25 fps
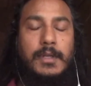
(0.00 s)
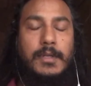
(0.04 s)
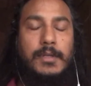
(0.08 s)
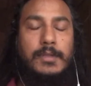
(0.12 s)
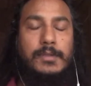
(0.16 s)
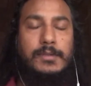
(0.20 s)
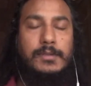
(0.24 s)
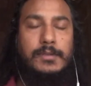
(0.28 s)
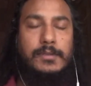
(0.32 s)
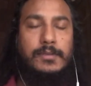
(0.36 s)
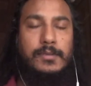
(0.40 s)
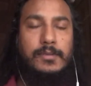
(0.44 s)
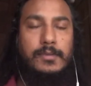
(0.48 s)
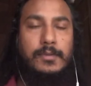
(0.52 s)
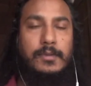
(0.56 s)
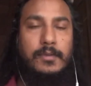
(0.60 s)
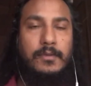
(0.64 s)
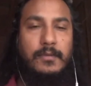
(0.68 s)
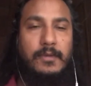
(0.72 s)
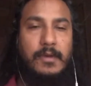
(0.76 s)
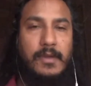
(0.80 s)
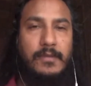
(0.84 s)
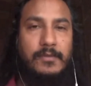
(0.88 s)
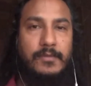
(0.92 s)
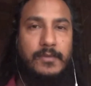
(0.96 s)
So through the
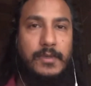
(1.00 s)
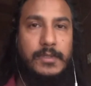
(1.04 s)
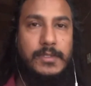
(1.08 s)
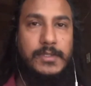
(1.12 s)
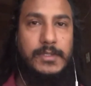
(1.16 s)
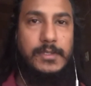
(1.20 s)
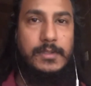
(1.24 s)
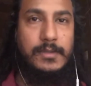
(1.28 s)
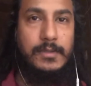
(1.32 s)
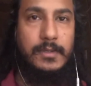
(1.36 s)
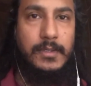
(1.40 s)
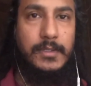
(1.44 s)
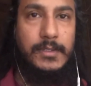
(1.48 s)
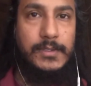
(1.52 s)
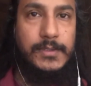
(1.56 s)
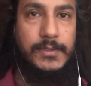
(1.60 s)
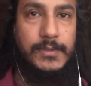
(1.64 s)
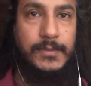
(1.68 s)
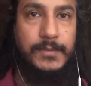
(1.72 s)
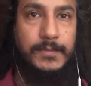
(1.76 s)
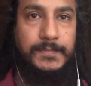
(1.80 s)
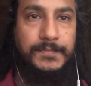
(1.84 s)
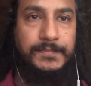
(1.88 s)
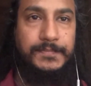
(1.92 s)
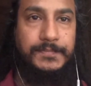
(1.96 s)
vibration
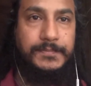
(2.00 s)
also,